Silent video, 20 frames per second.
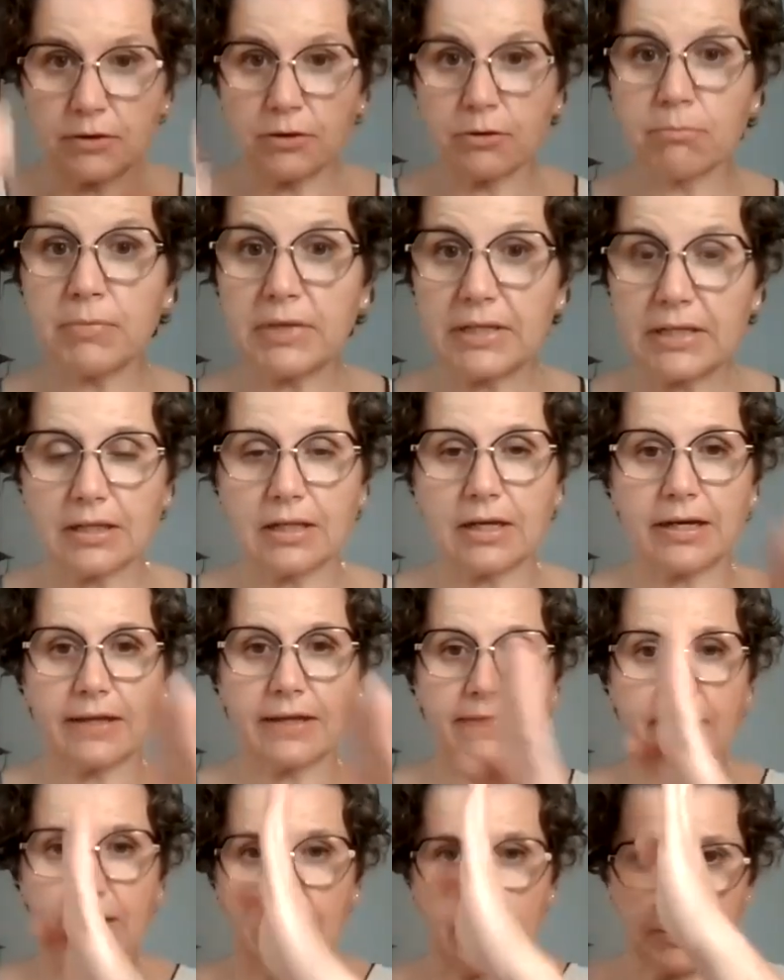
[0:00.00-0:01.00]
your
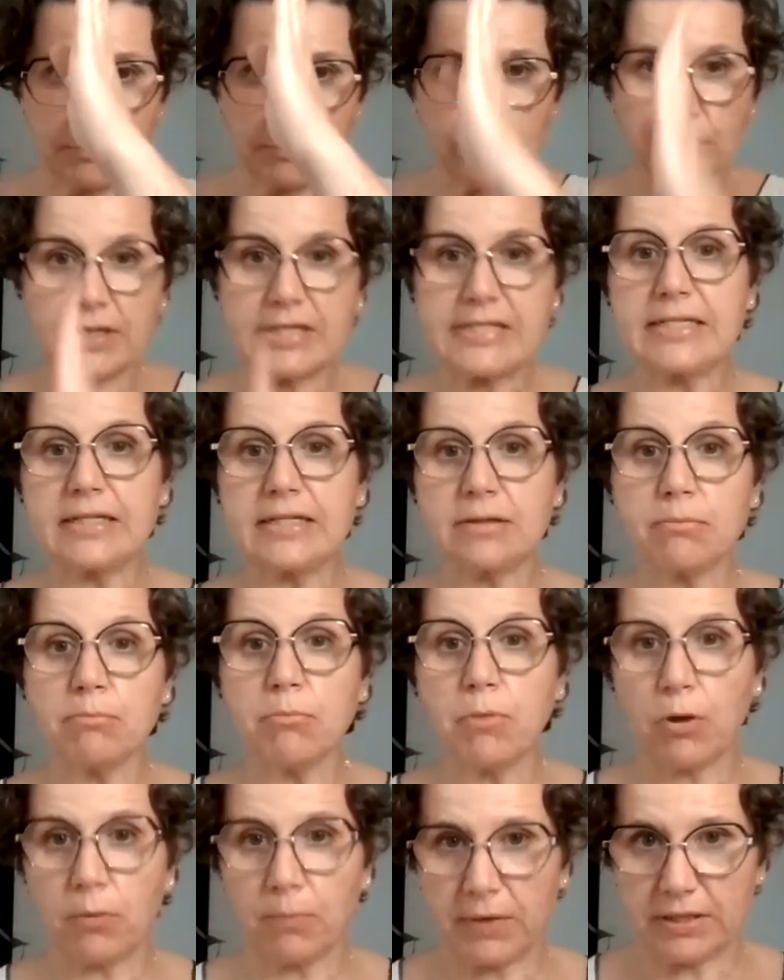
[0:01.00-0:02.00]
midline, that present
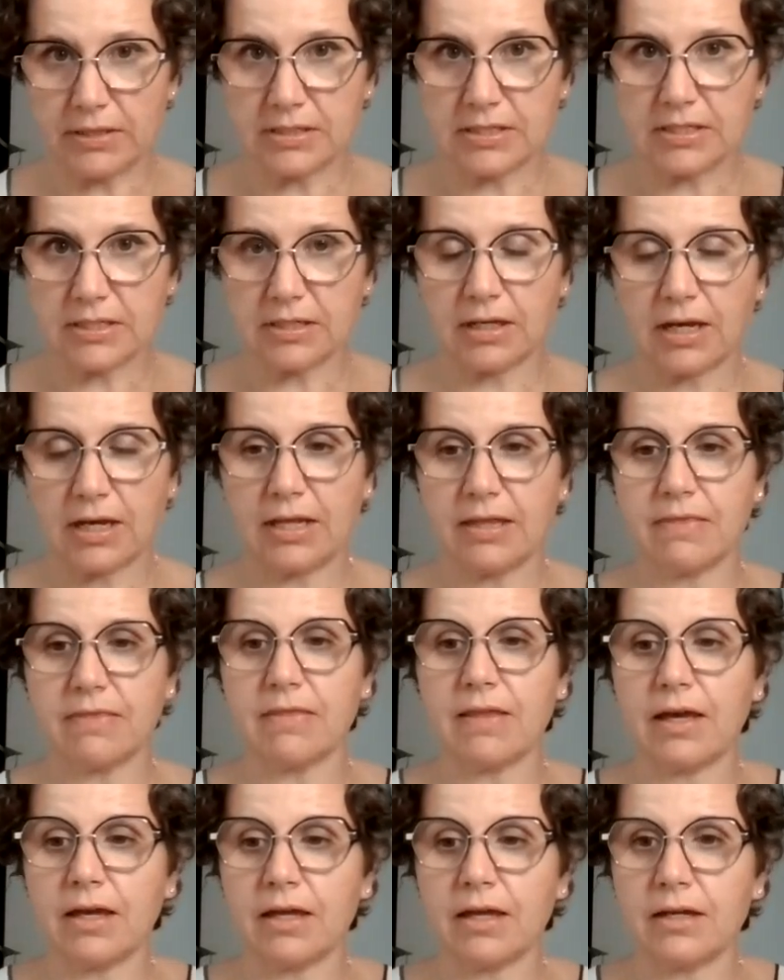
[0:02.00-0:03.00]
moment,
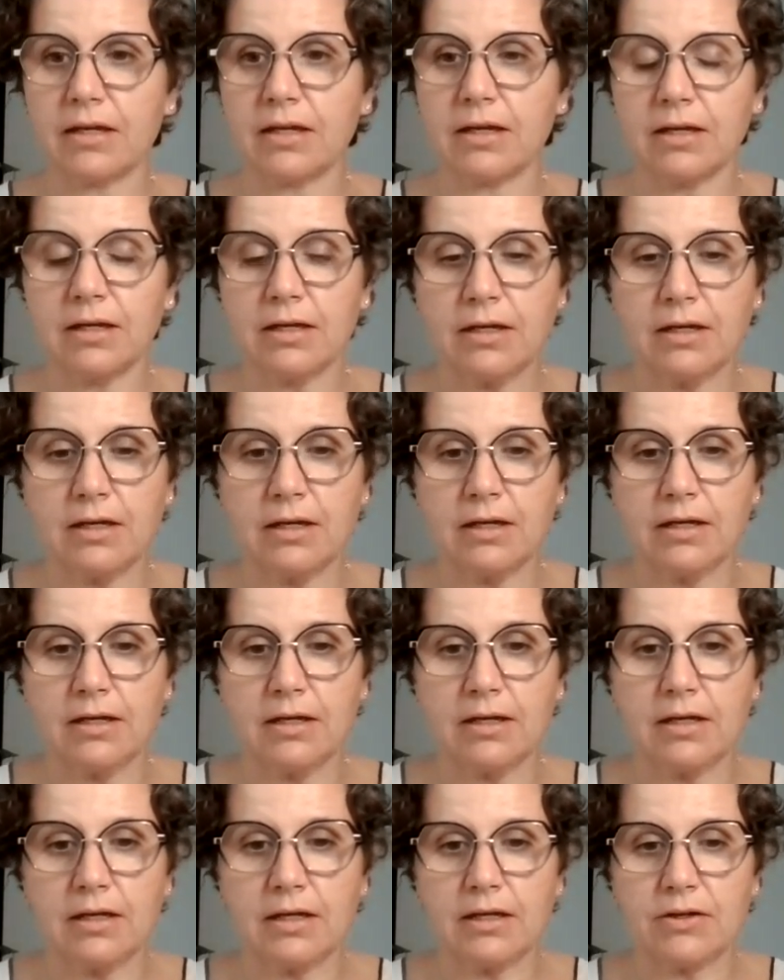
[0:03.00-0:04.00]
and then
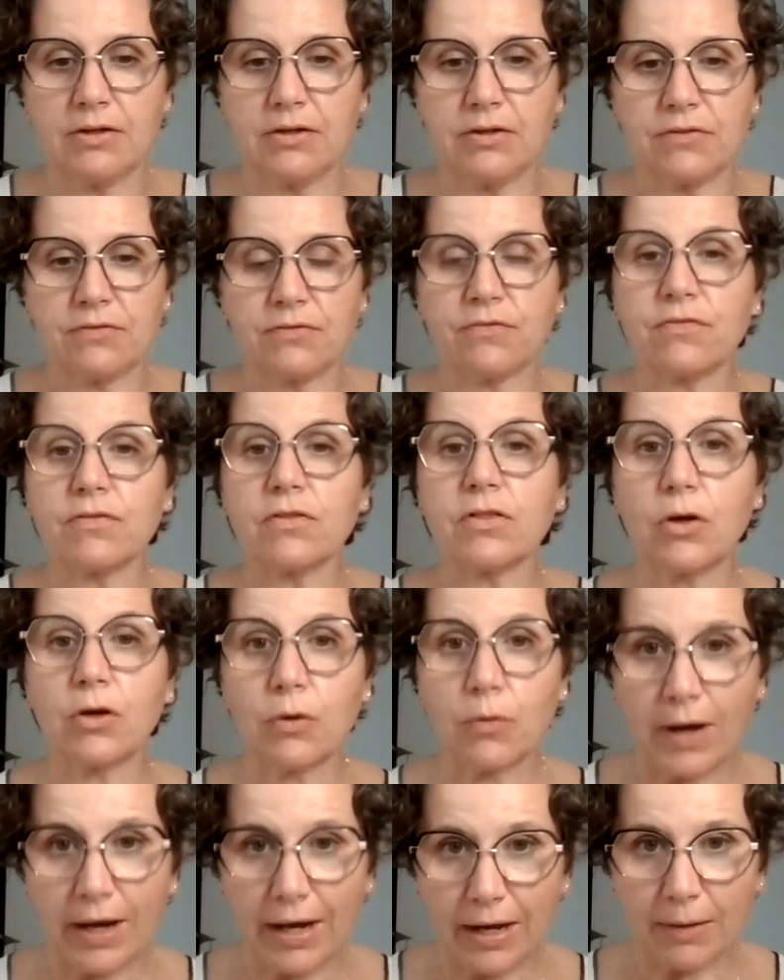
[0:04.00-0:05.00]

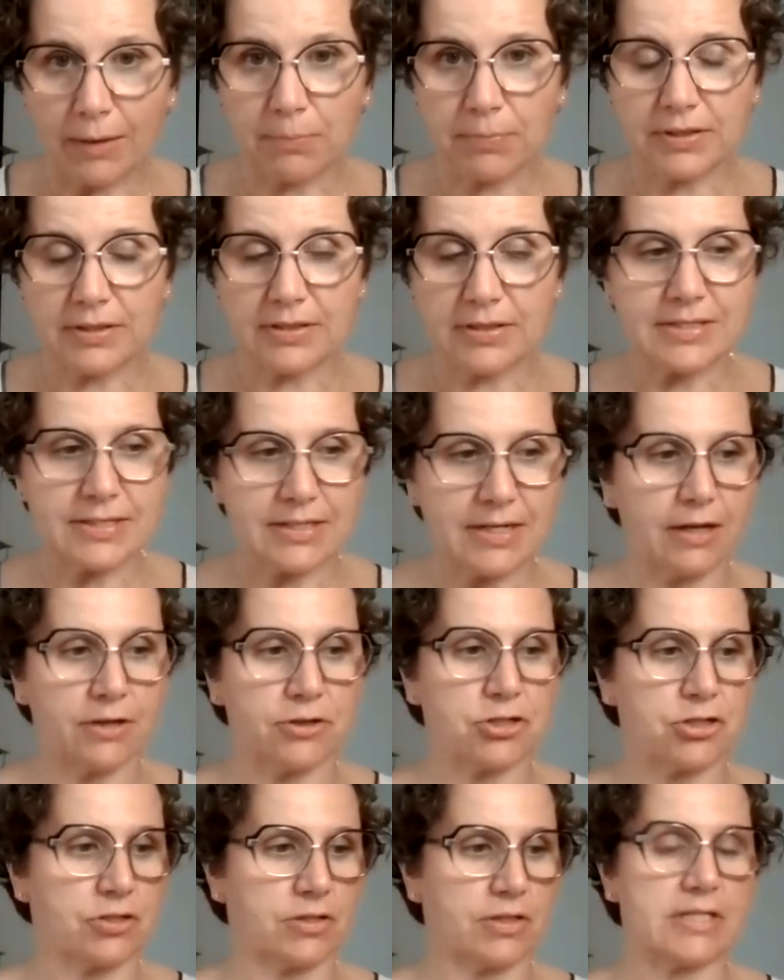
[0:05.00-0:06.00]
flow happens
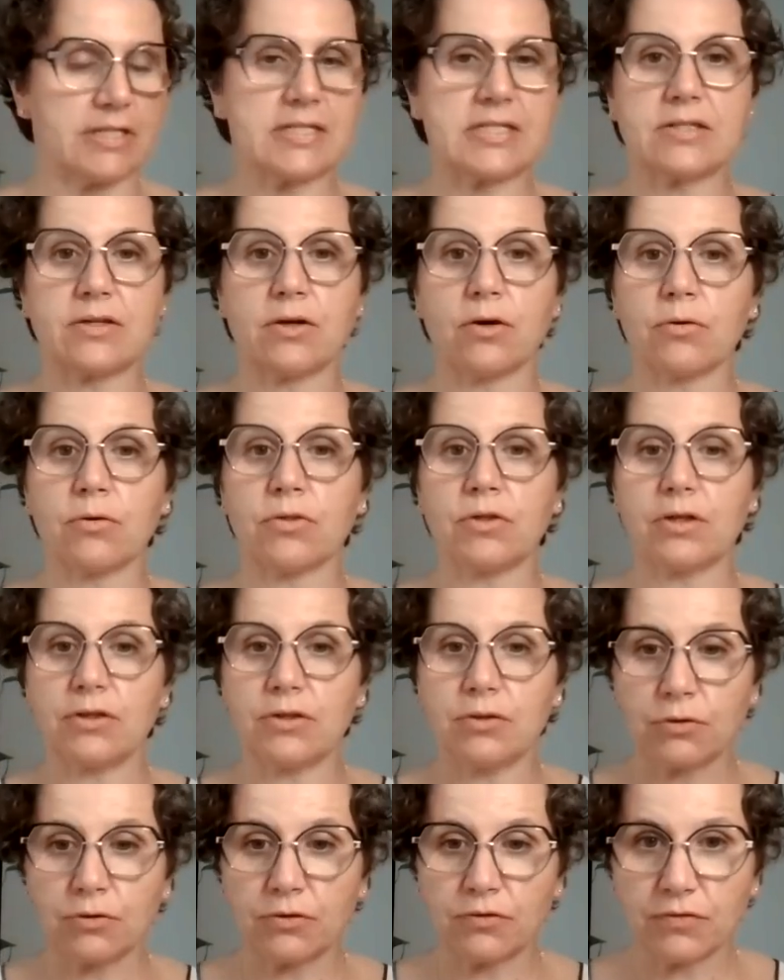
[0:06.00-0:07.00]
naturally. So the
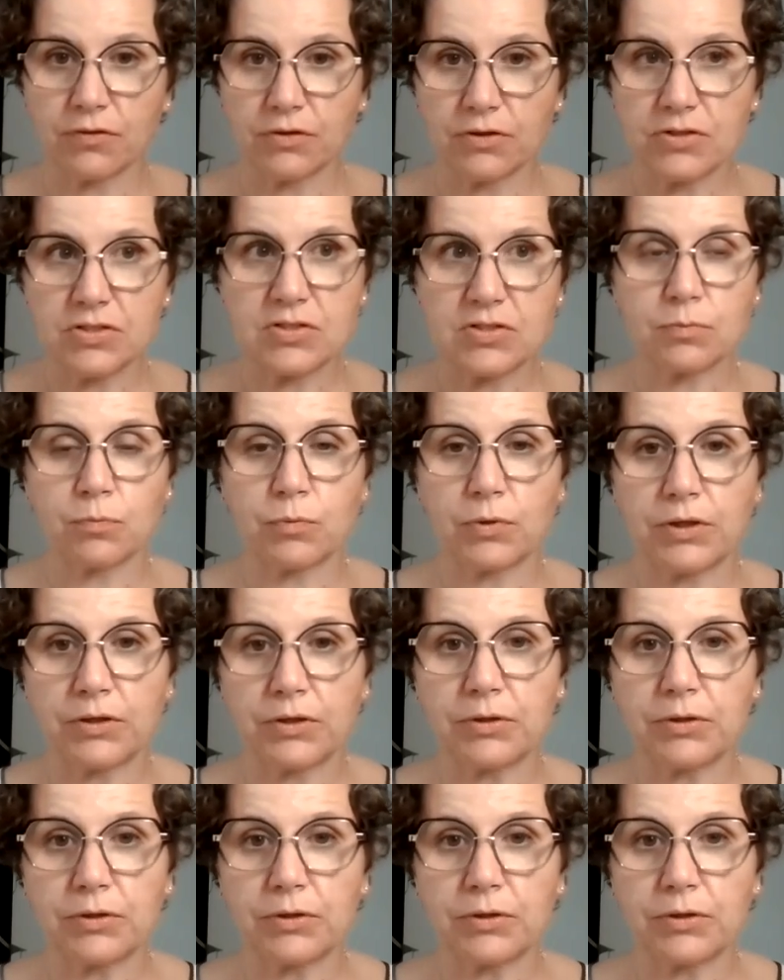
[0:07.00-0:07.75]
universe